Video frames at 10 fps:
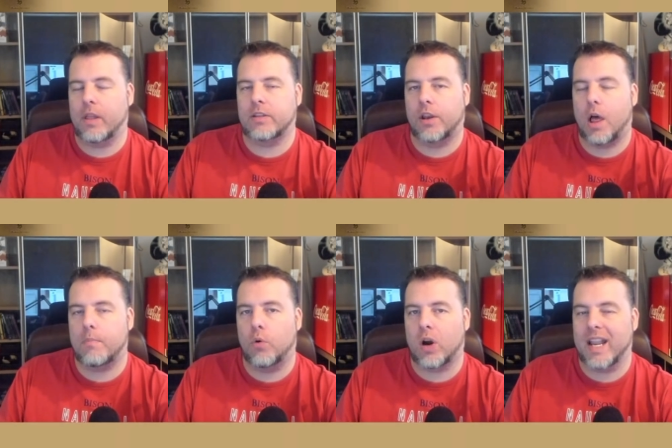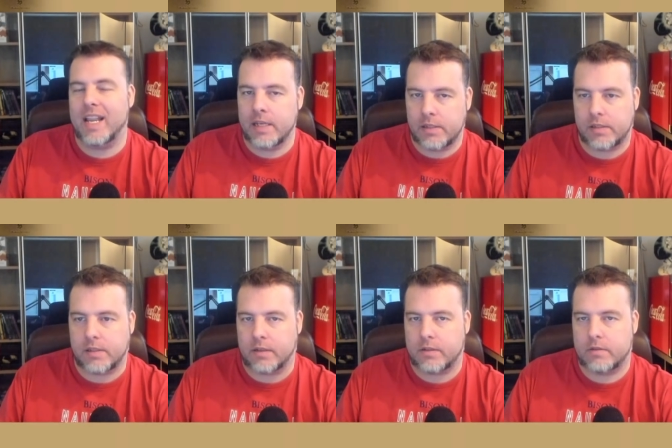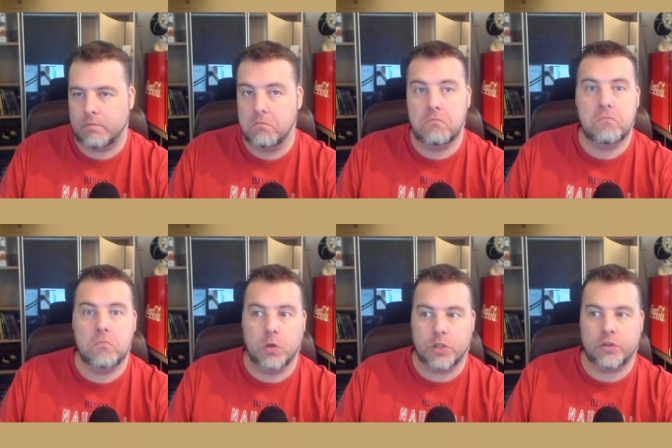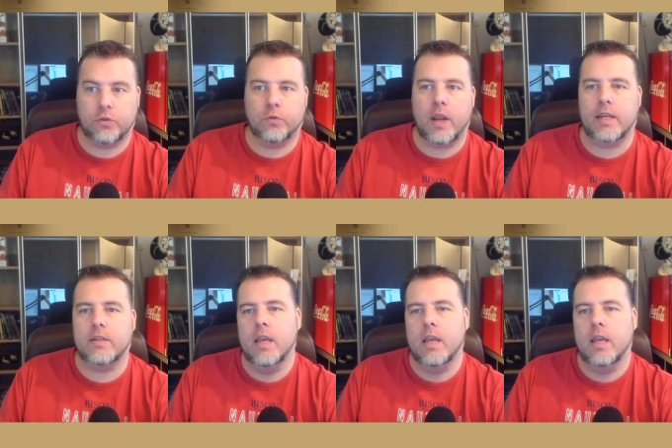it's a lot more instant, which is great.